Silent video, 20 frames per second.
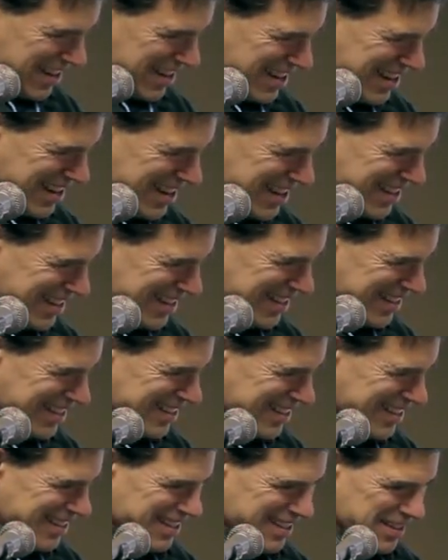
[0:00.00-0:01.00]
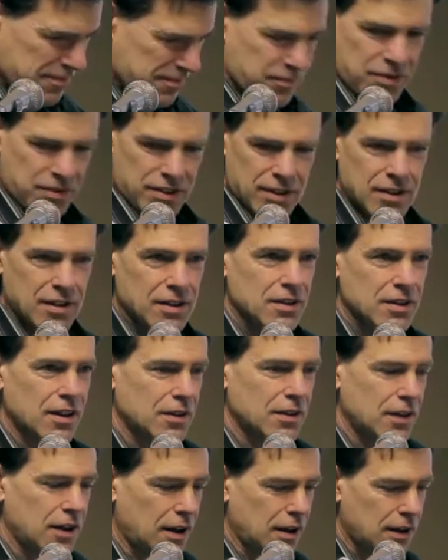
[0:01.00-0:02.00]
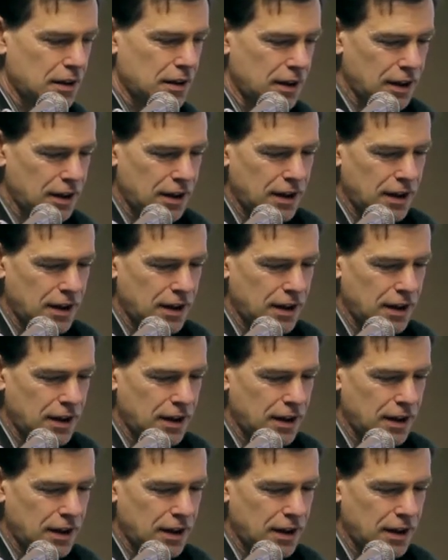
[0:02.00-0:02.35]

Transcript: And uh, I,